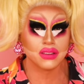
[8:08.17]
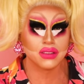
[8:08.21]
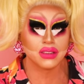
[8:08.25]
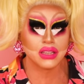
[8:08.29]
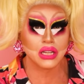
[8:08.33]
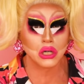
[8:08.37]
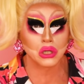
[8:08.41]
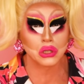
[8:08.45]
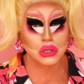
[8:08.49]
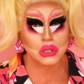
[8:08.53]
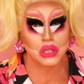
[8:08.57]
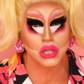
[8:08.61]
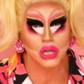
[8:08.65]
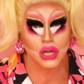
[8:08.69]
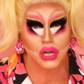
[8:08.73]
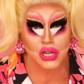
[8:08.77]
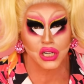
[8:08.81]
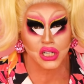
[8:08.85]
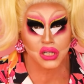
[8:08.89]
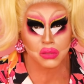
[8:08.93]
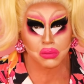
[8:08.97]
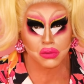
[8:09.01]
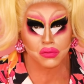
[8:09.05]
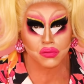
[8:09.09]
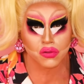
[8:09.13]
their
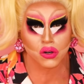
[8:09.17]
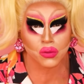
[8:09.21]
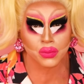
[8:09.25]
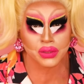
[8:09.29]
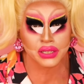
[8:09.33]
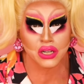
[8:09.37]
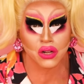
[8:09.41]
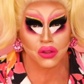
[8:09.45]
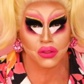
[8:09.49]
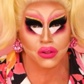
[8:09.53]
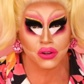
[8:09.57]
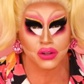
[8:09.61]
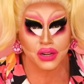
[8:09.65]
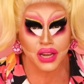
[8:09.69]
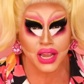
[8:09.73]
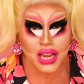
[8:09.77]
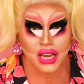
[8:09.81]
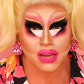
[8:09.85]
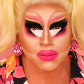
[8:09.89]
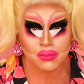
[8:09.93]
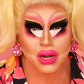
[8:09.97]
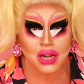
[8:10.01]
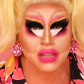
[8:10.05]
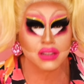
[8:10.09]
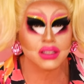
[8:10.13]
look before we know their
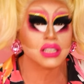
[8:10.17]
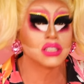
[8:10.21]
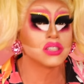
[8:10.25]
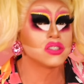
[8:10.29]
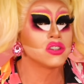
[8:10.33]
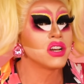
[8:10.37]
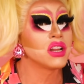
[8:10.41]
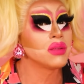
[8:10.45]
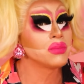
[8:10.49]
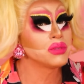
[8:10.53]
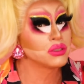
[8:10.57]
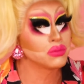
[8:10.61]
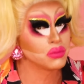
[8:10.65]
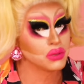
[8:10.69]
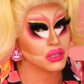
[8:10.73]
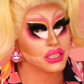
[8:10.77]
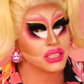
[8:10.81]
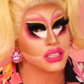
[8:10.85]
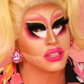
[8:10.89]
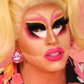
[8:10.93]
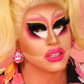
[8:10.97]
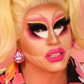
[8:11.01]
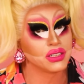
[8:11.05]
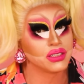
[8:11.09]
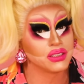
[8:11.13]
name, unless their name is really
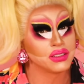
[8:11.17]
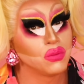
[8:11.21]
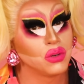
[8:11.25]
good,